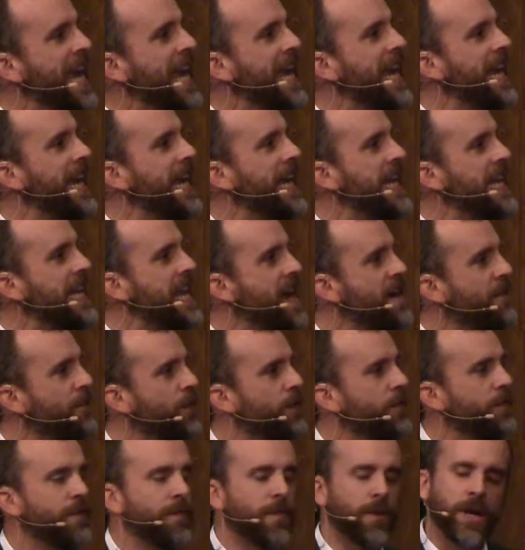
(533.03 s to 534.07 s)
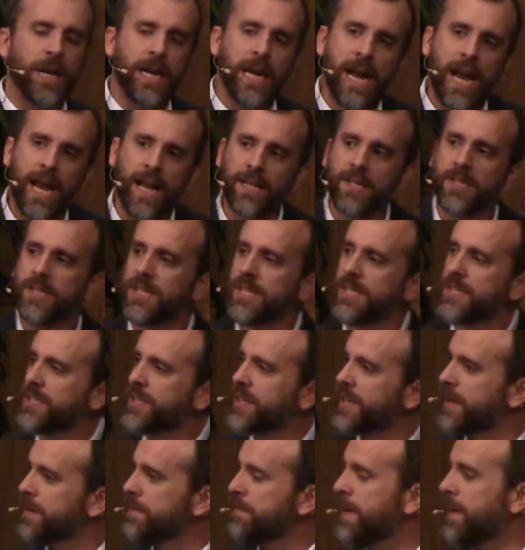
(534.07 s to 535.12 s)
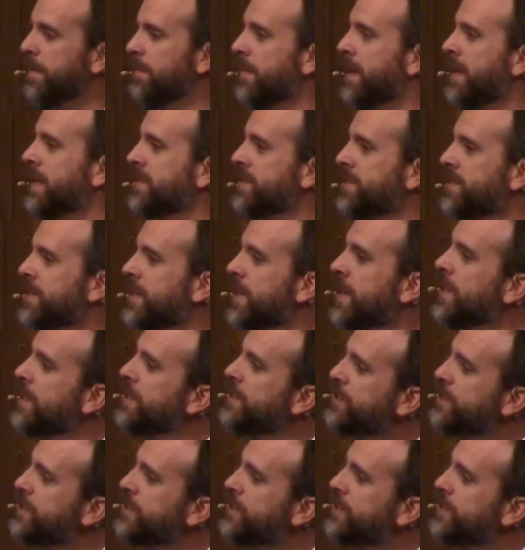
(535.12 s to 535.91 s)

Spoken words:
He never forgets his commitments